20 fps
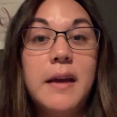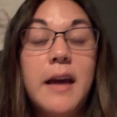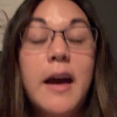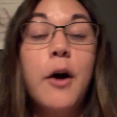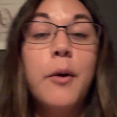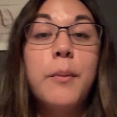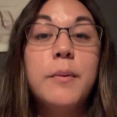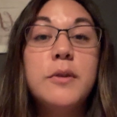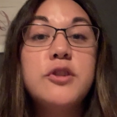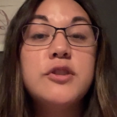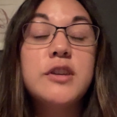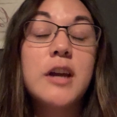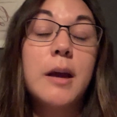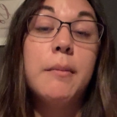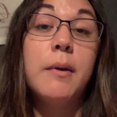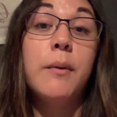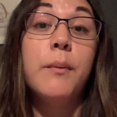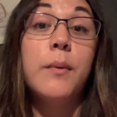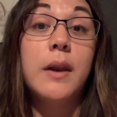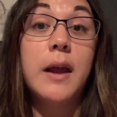how much time
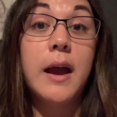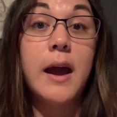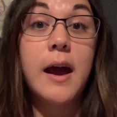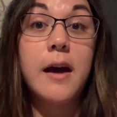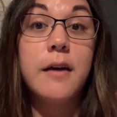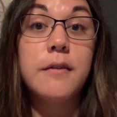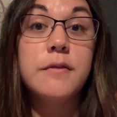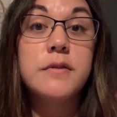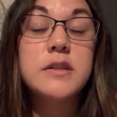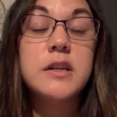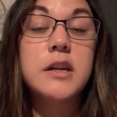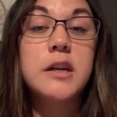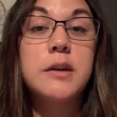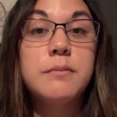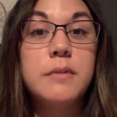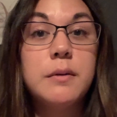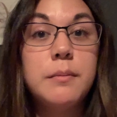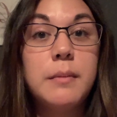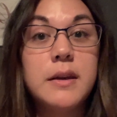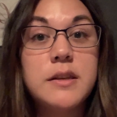I would have to
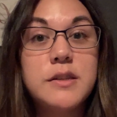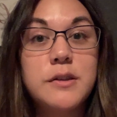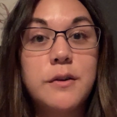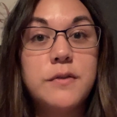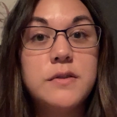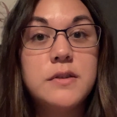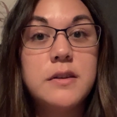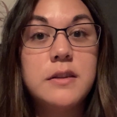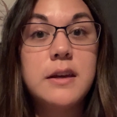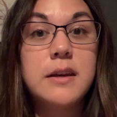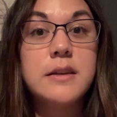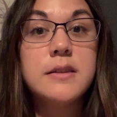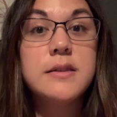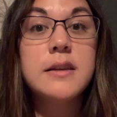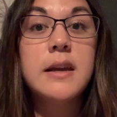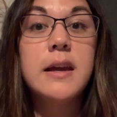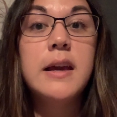commit myself to this.